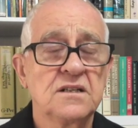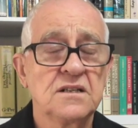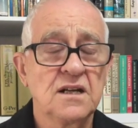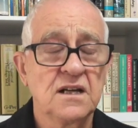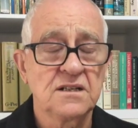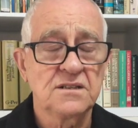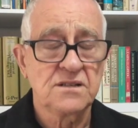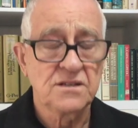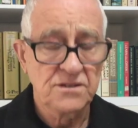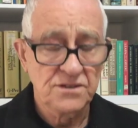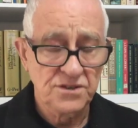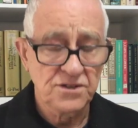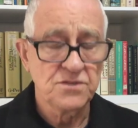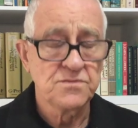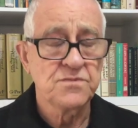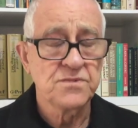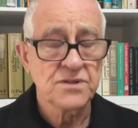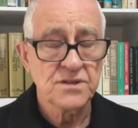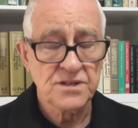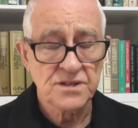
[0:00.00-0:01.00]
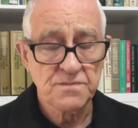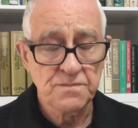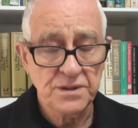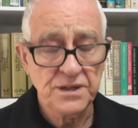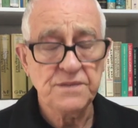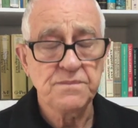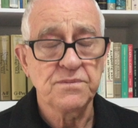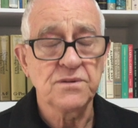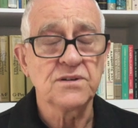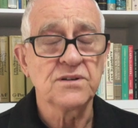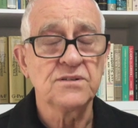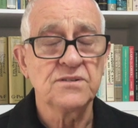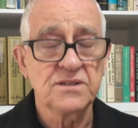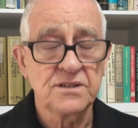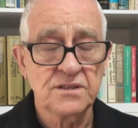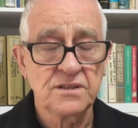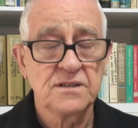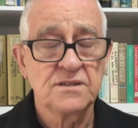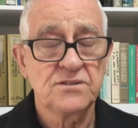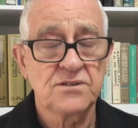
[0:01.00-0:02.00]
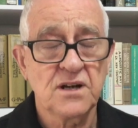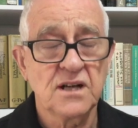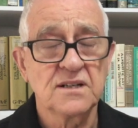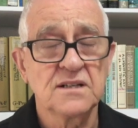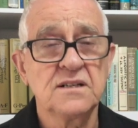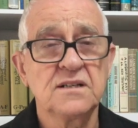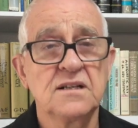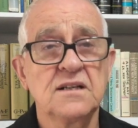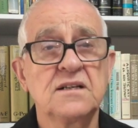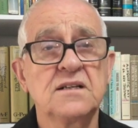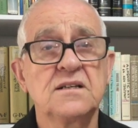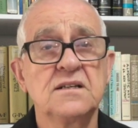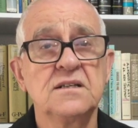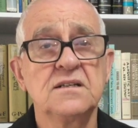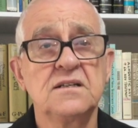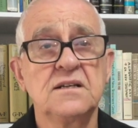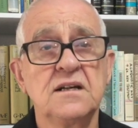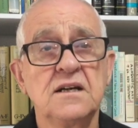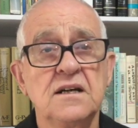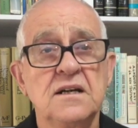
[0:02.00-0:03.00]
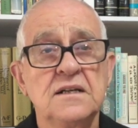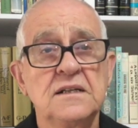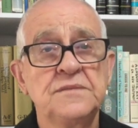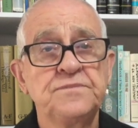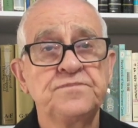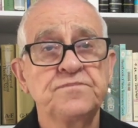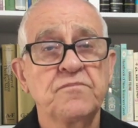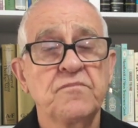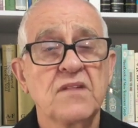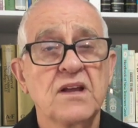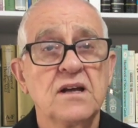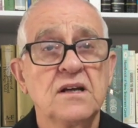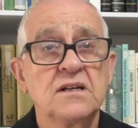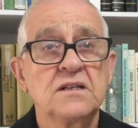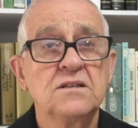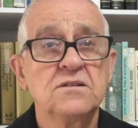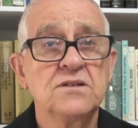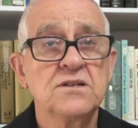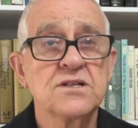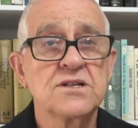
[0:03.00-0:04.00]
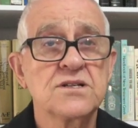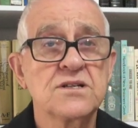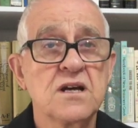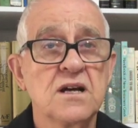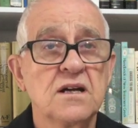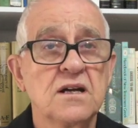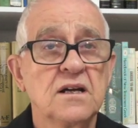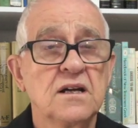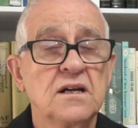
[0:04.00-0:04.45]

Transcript: uh, numerous people who are drug addicted. There was uh,